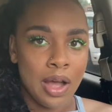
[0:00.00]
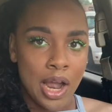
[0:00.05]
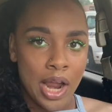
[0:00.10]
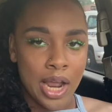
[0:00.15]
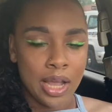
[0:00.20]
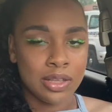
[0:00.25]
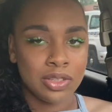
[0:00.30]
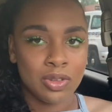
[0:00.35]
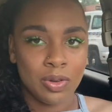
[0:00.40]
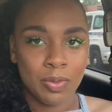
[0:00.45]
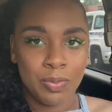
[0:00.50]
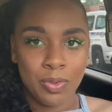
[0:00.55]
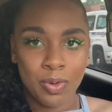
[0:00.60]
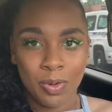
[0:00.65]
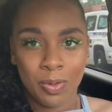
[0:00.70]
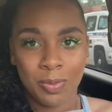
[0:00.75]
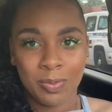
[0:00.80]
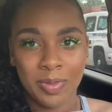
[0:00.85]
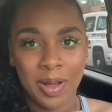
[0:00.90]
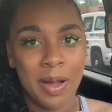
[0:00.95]
All right, so
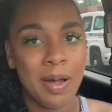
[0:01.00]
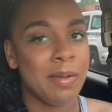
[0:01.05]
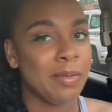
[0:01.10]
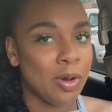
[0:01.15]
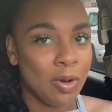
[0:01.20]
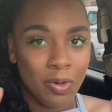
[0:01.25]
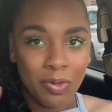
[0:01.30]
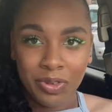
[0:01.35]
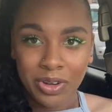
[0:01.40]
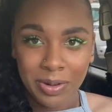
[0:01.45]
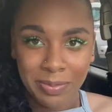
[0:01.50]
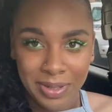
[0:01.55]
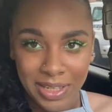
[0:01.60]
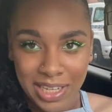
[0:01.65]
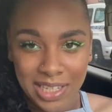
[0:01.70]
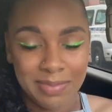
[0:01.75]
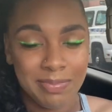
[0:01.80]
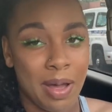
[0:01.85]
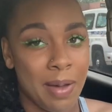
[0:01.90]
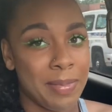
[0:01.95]
boom, I'm over the
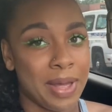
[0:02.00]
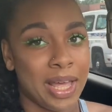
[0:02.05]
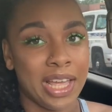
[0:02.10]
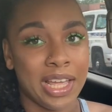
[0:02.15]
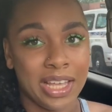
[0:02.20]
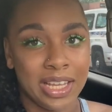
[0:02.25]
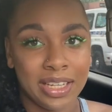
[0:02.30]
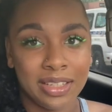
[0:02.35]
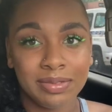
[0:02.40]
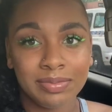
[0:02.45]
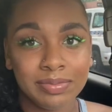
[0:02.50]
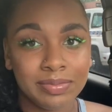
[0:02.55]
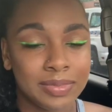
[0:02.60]
place. My bad.